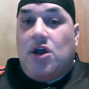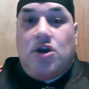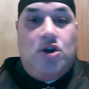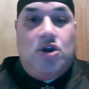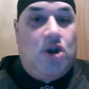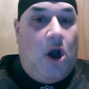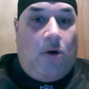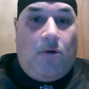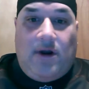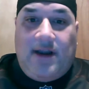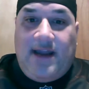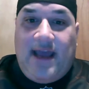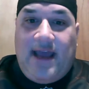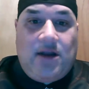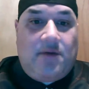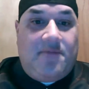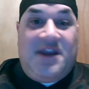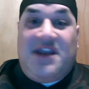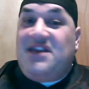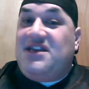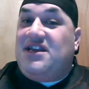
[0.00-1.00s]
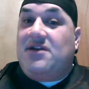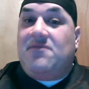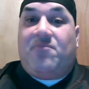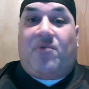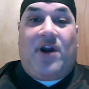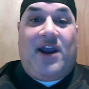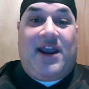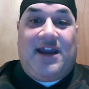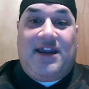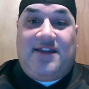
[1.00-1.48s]
No one hit him. He
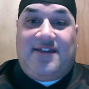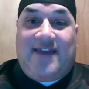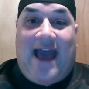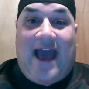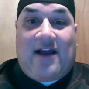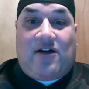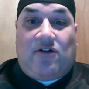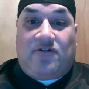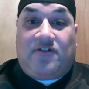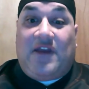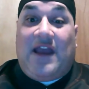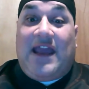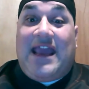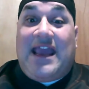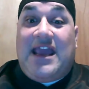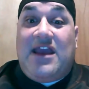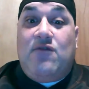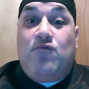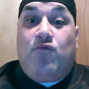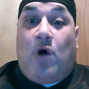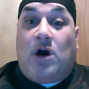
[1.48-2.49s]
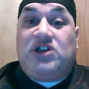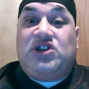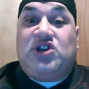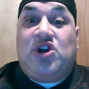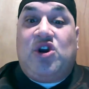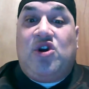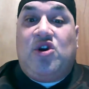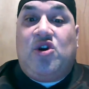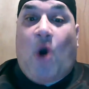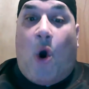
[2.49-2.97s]
didn't break any tackles. He was
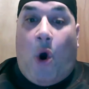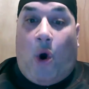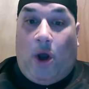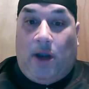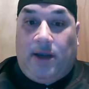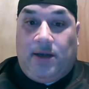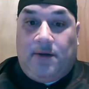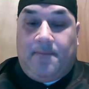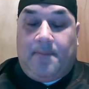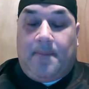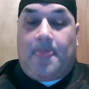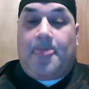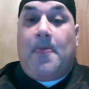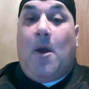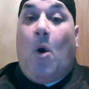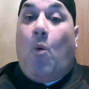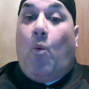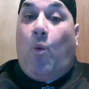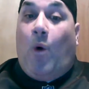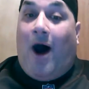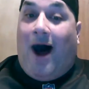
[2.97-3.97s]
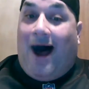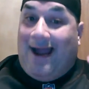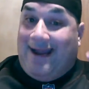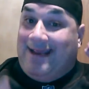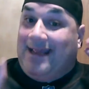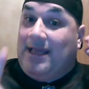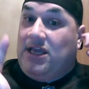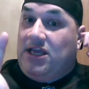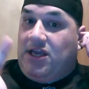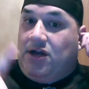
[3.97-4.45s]
gone.
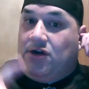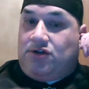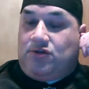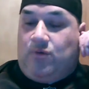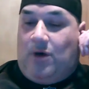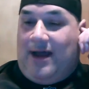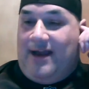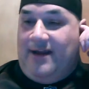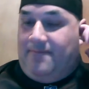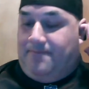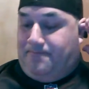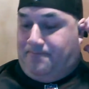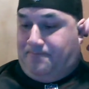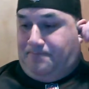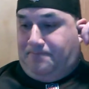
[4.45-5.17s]
Why? Here's why.